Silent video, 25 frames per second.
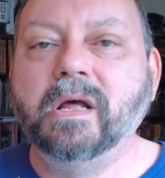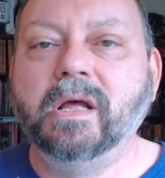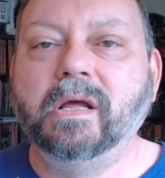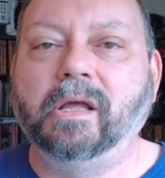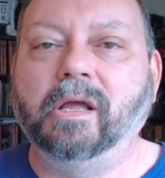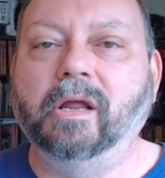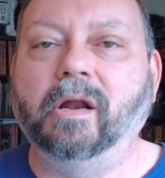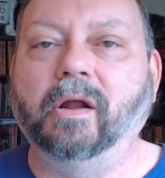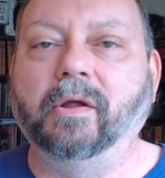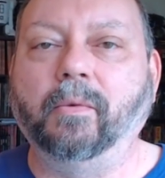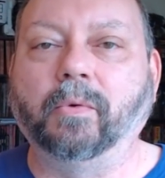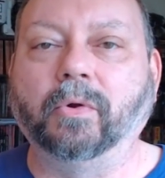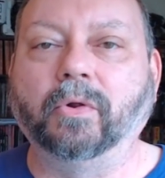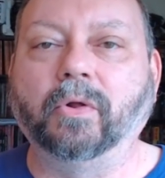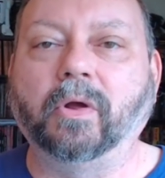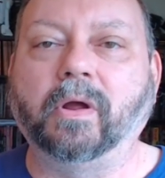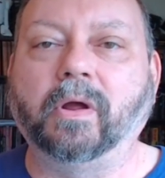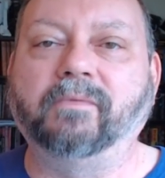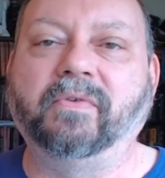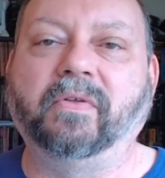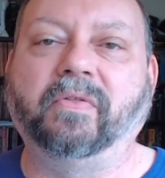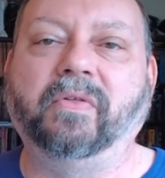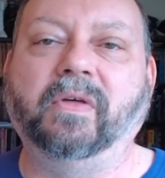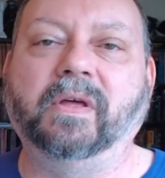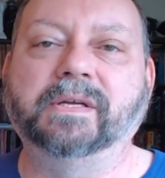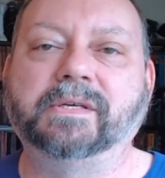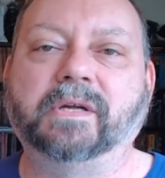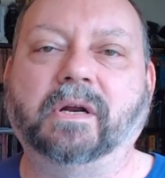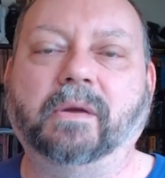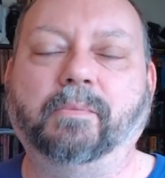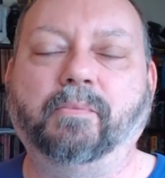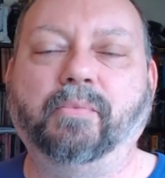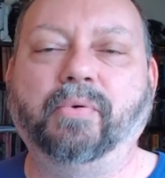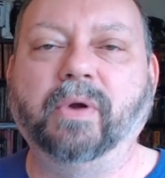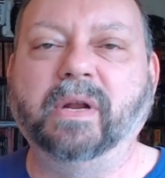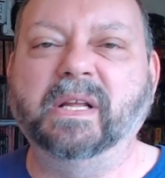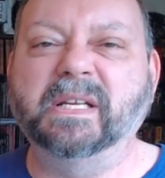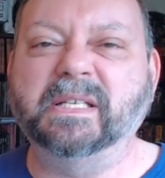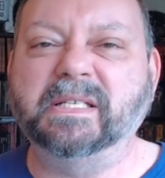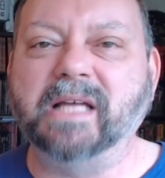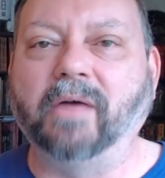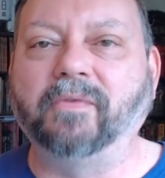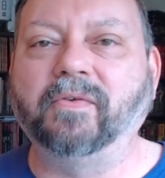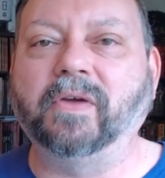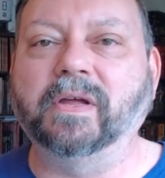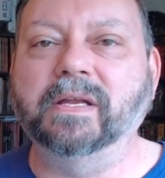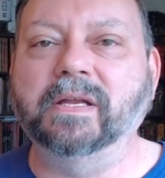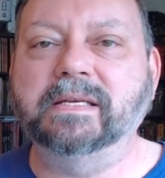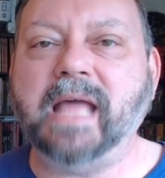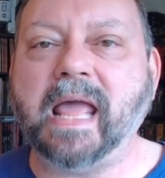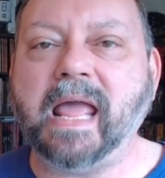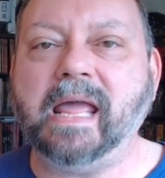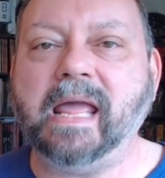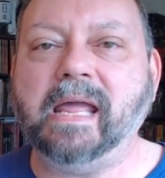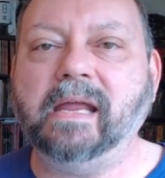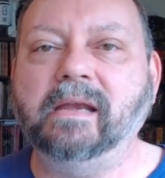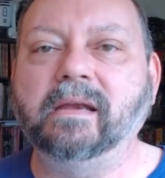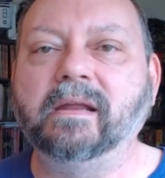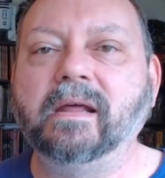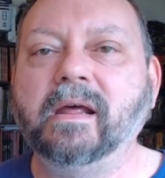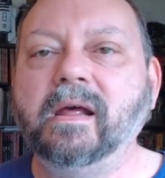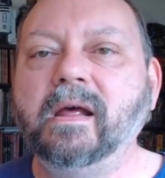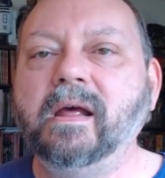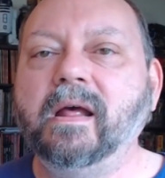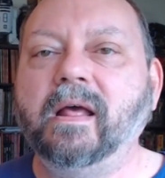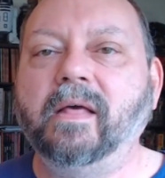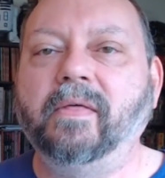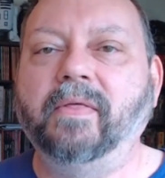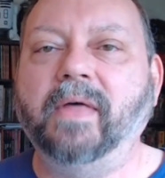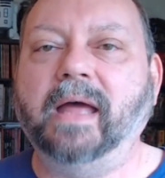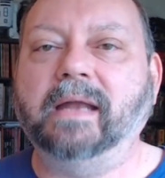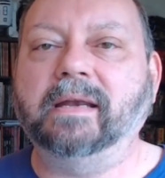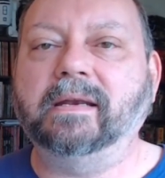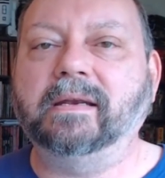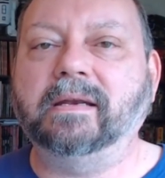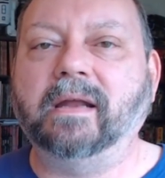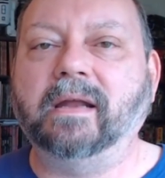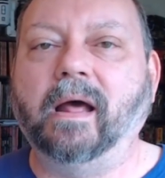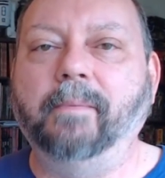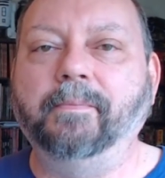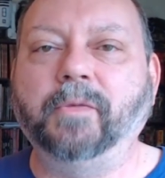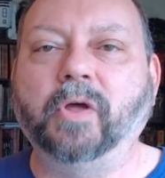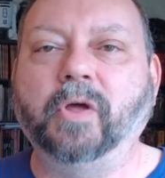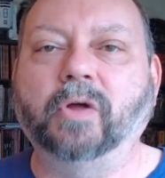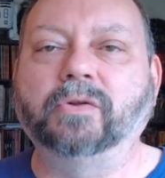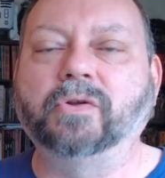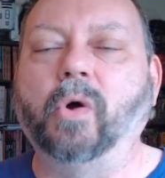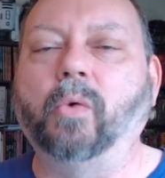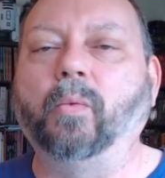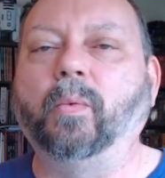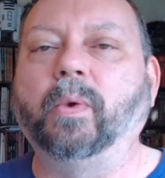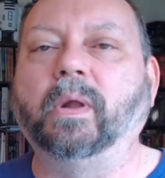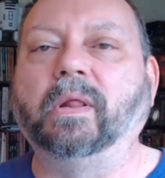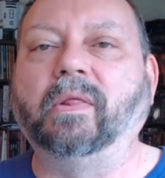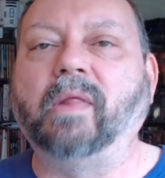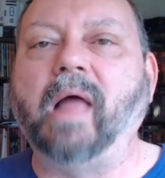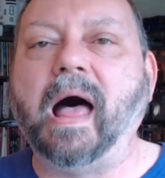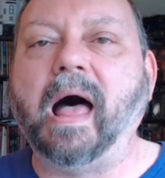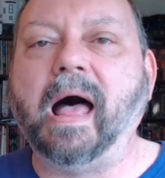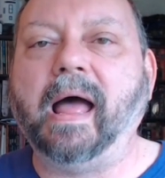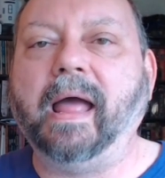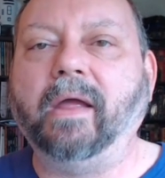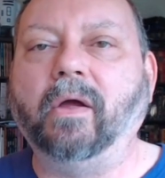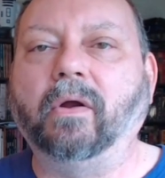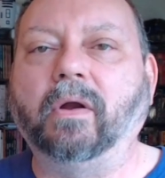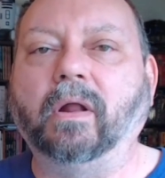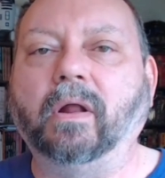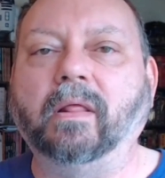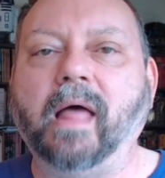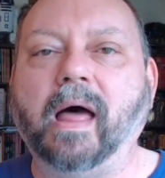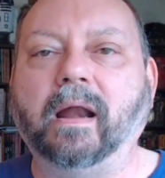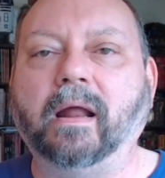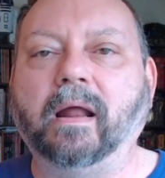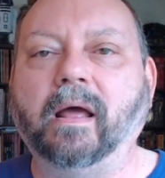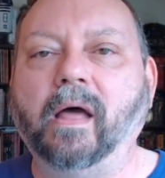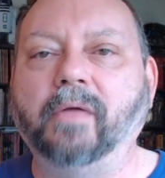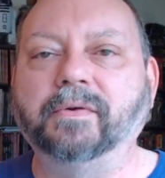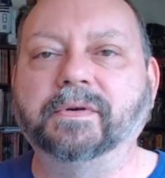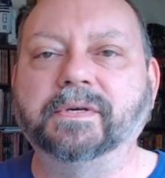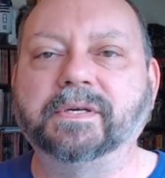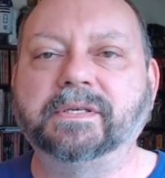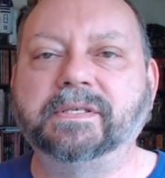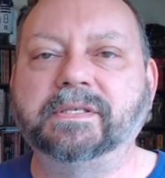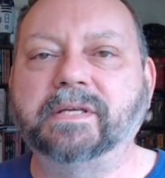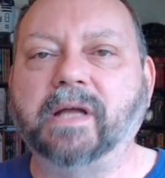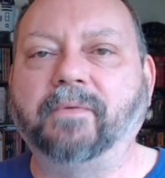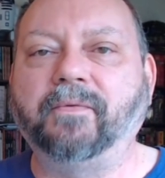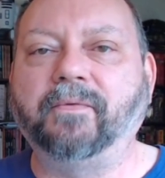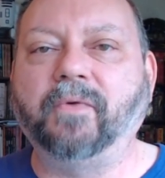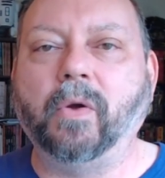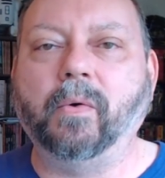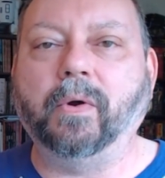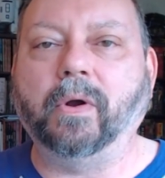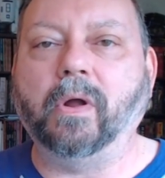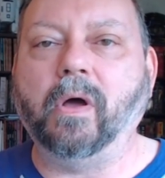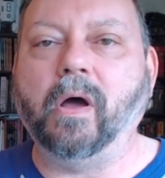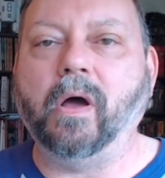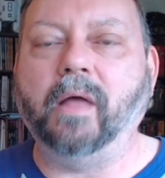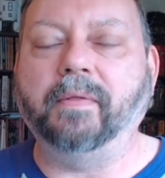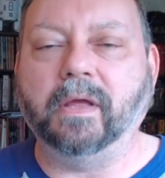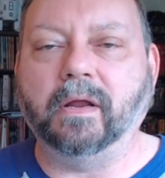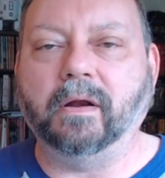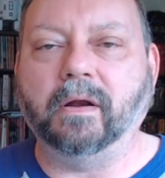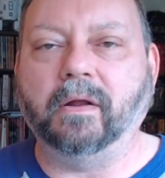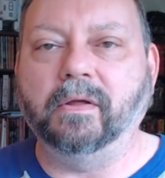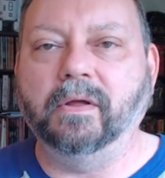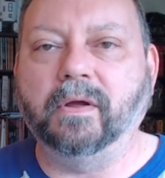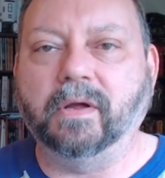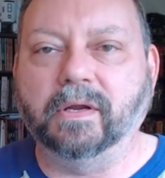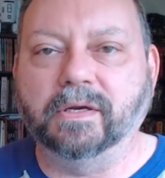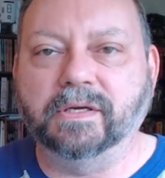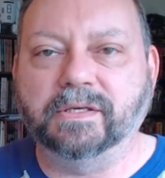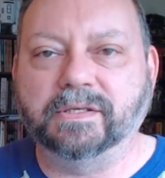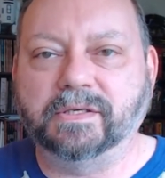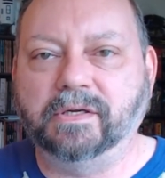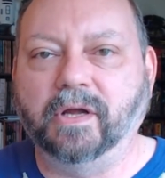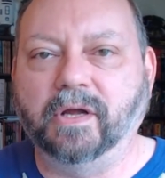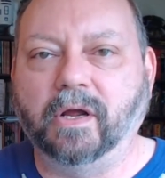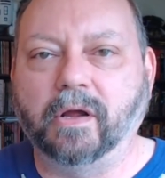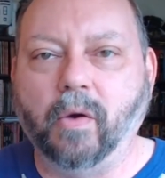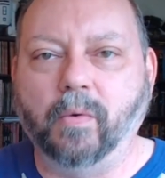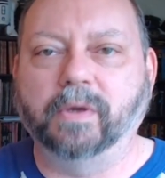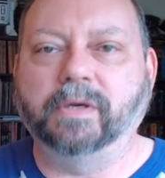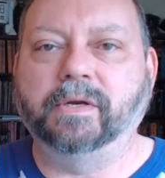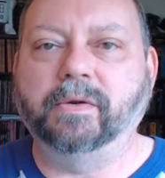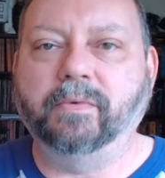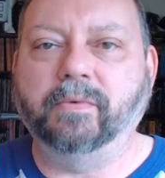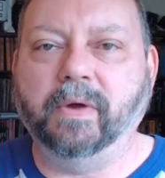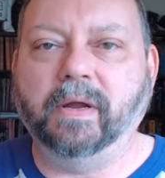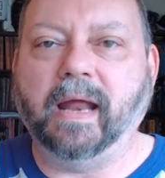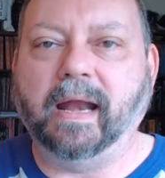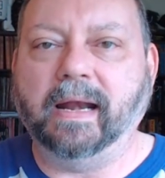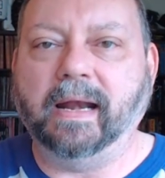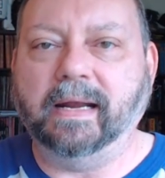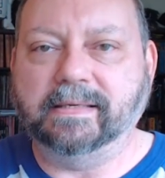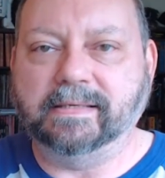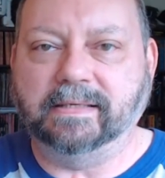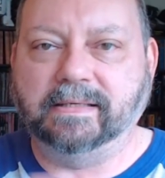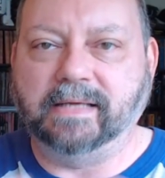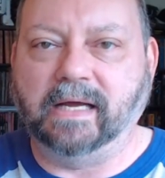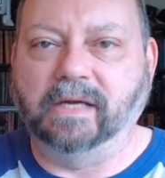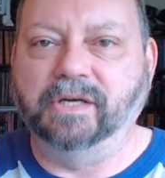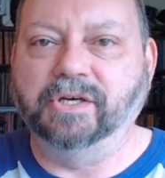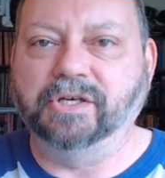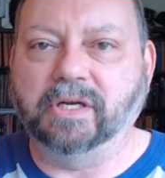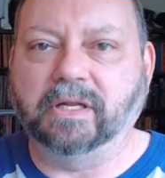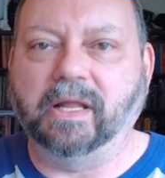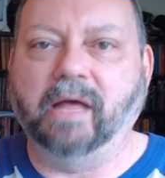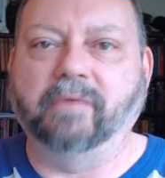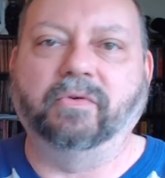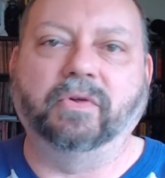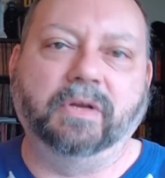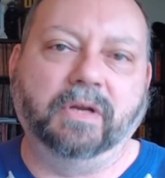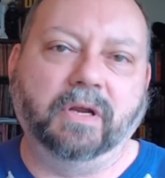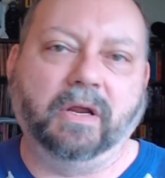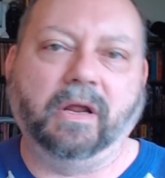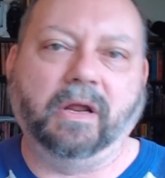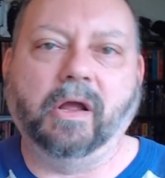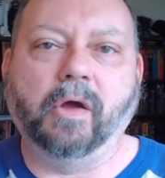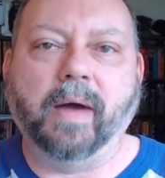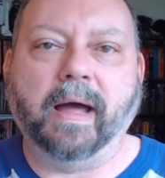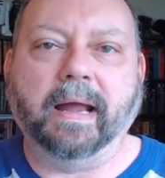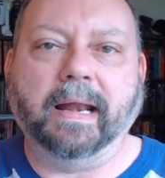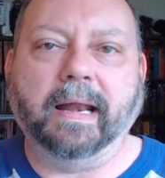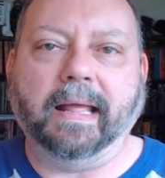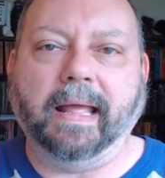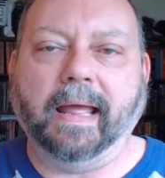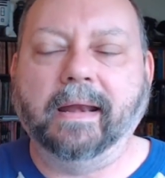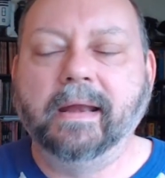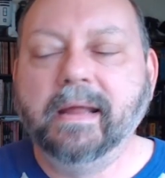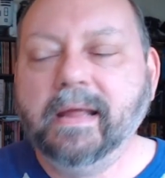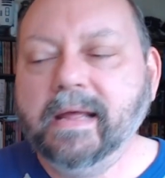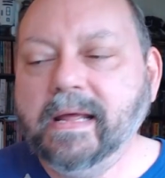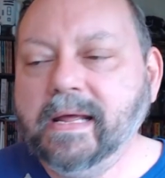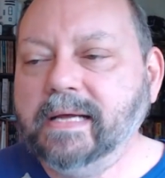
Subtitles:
We're looking for things that are pretty self-contained, that don't rely on a lot of other stuff going on. You go into it and it's a dungeon level and you can go out again.